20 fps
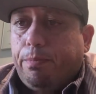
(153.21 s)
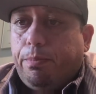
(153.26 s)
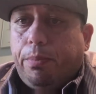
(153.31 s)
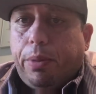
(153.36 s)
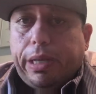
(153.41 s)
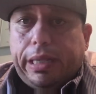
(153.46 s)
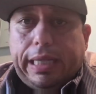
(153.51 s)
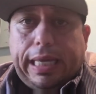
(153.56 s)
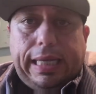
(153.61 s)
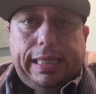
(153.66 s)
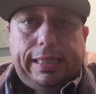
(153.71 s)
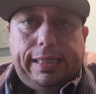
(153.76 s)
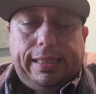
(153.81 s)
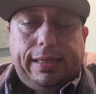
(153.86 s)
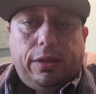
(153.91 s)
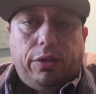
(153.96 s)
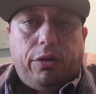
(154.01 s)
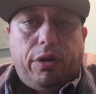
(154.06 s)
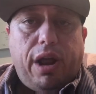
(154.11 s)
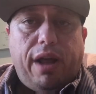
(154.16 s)
but they
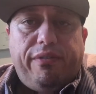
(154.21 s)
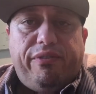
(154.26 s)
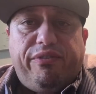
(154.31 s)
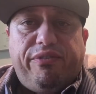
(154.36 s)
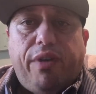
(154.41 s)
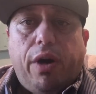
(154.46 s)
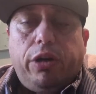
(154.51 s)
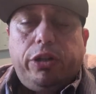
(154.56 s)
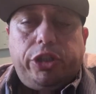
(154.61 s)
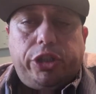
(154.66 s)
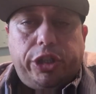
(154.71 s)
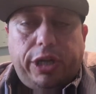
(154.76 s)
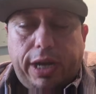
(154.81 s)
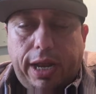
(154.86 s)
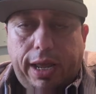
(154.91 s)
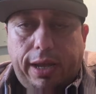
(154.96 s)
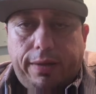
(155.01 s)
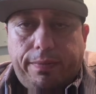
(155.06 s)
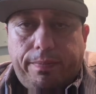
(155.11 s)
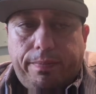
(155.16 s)
still are not
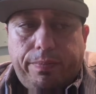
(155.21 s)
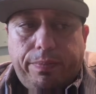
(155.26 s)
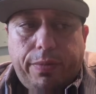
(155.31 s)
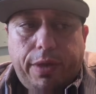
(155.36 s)
functioning